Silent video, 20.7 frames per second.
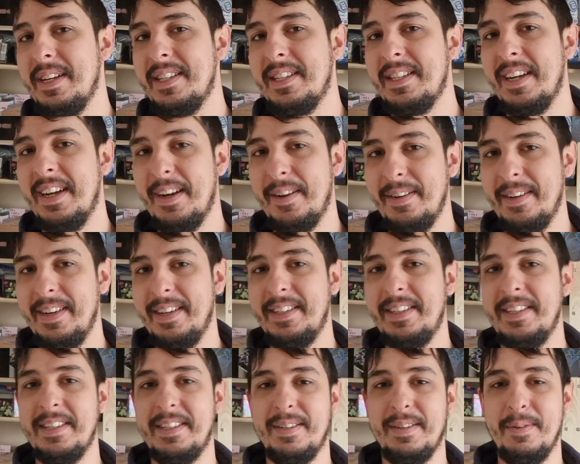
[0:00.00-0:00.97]
sale, and this
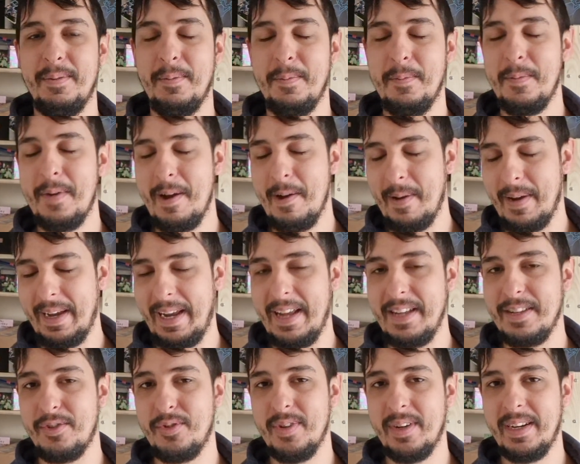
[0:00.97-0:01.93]
is where it
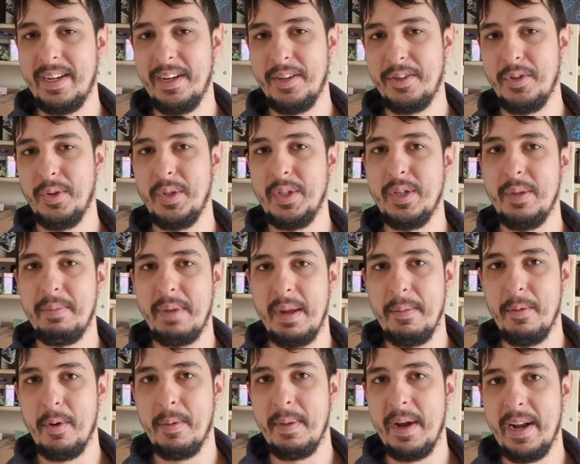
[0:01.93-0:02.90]
gets tricky, I'll talk to you a bit
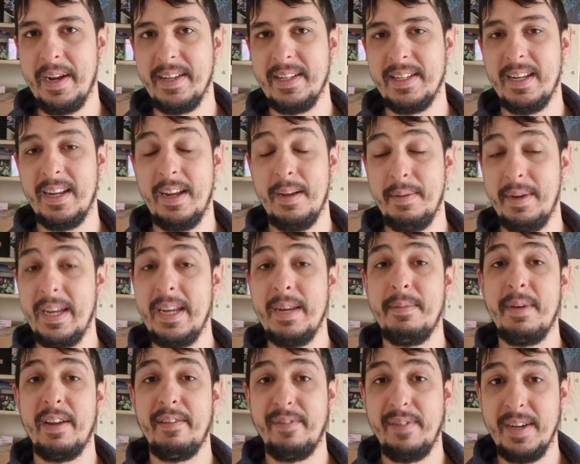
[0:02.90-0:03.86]
more about this later, but
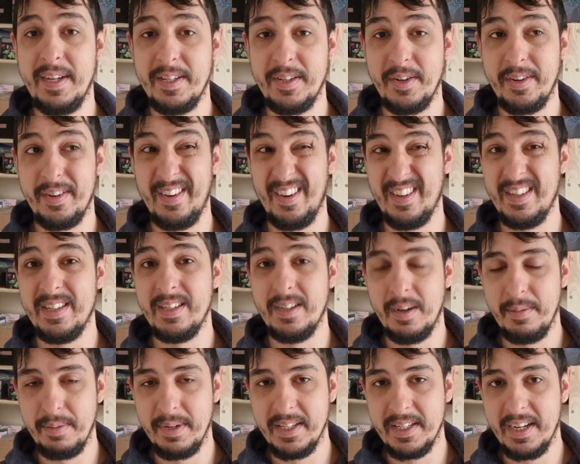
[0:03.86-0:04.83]
eBay fees on a
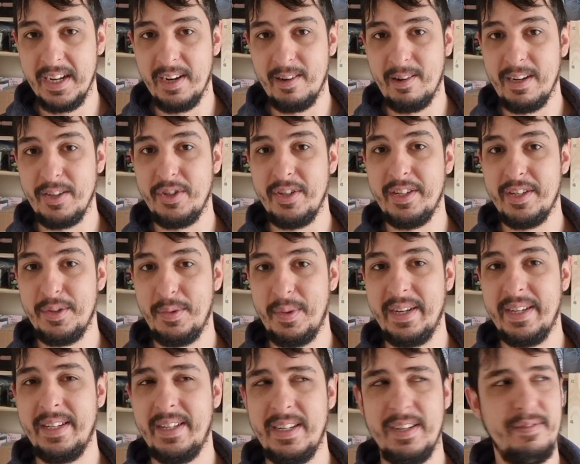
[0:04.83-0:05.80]
99p sale are actually
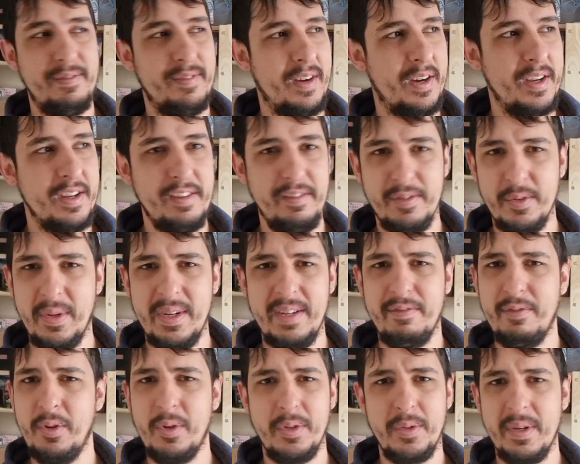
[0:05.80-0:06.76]

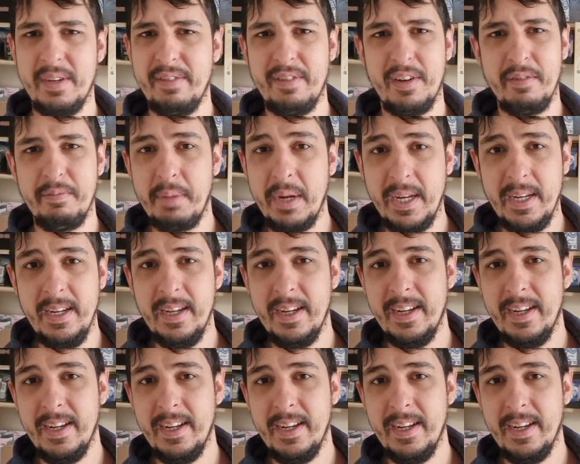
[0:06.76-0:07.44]
25p.